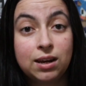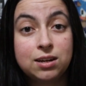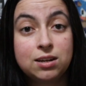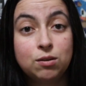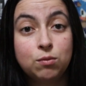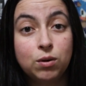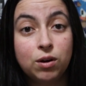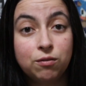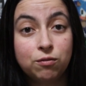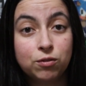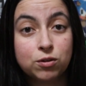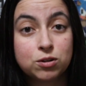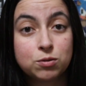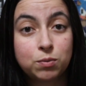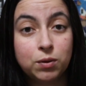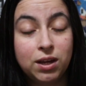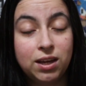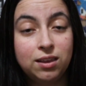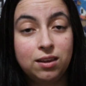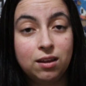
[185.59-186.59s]
I did when I
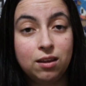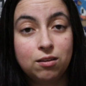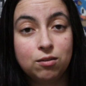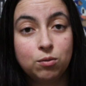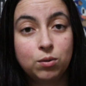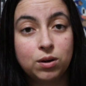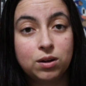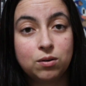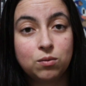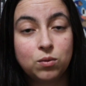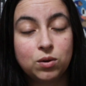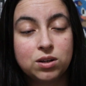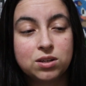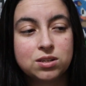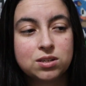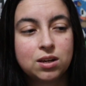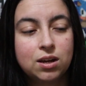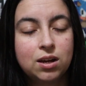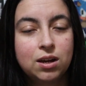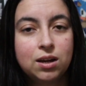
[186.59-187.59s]
first played the other one
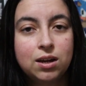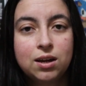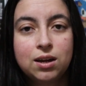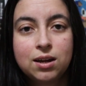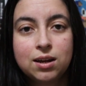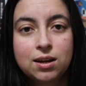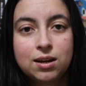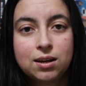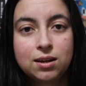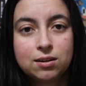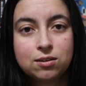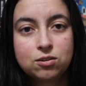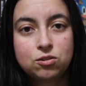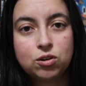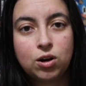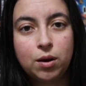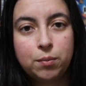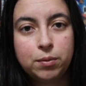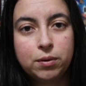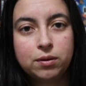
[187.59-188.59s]
was
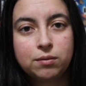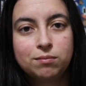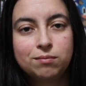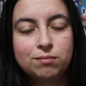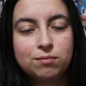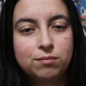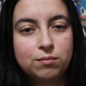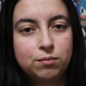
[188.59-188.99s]
drop it